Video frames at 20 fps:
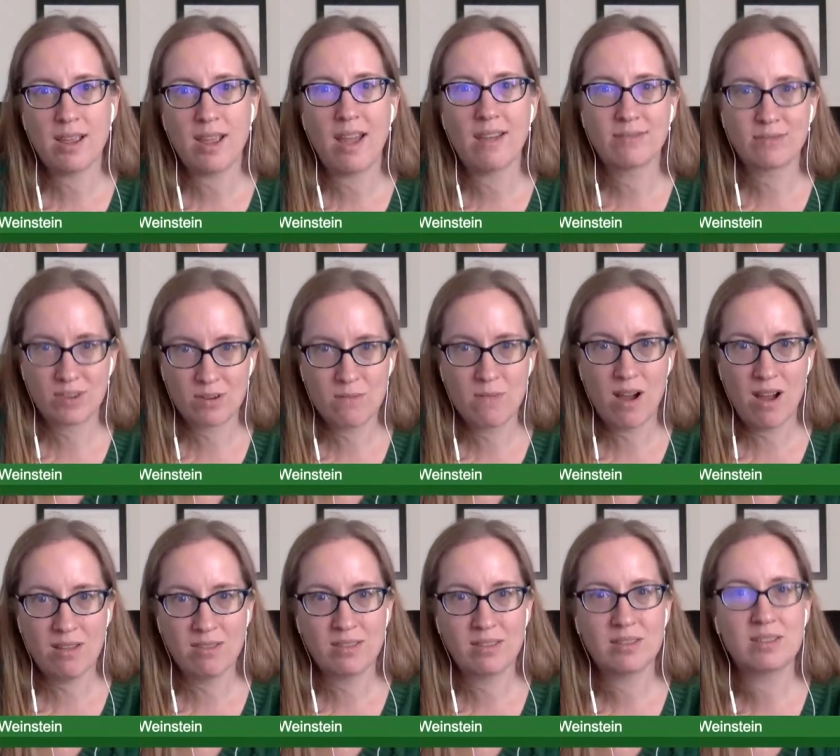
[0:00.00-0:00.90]
every
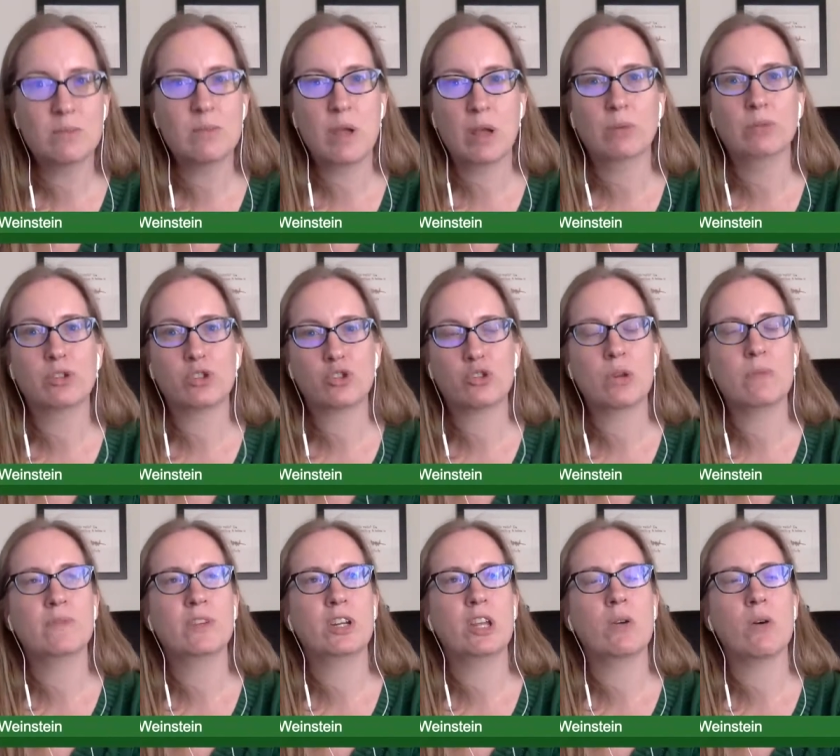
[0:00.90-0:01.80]
month to be able to stream
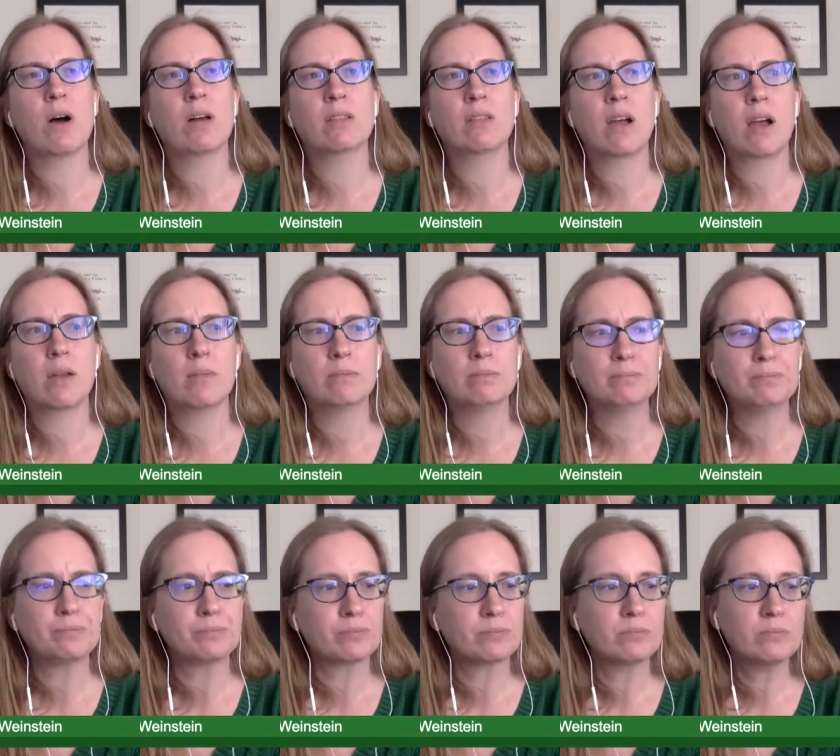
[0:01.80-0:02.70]
video online.
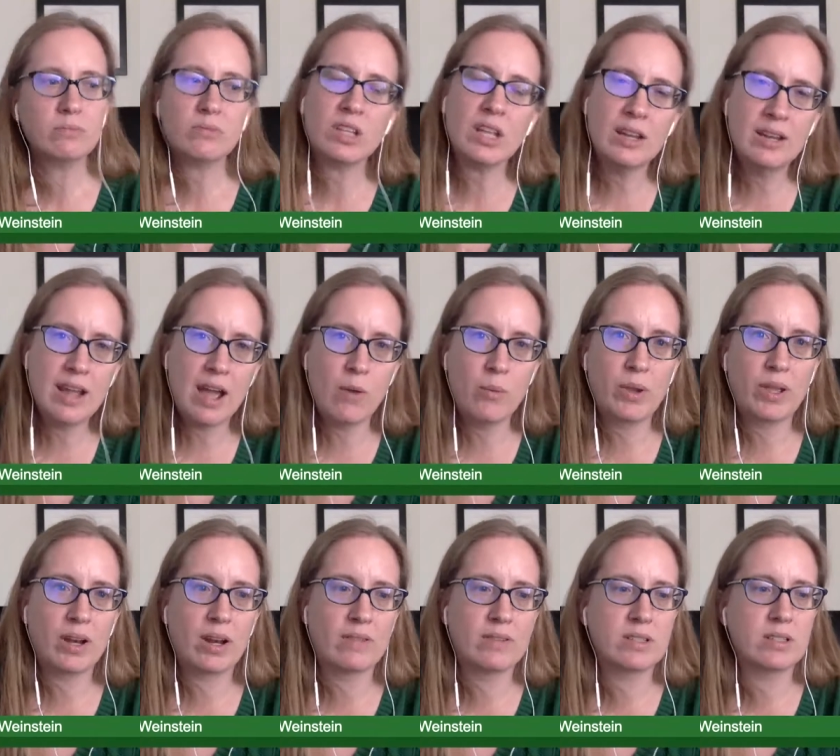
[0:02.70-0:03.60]
And now we
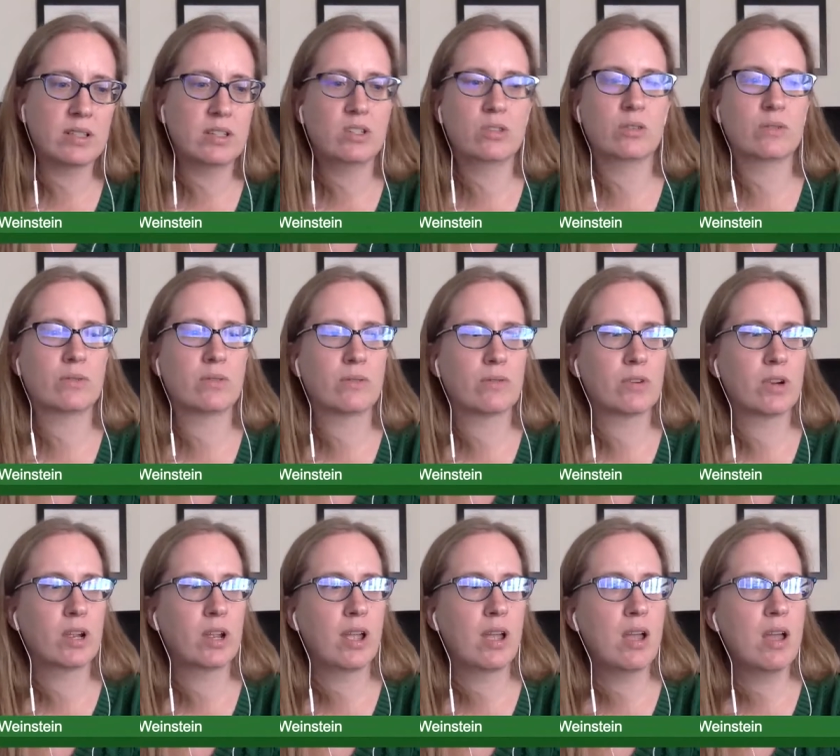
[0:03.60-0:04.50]
can obviously do it for free.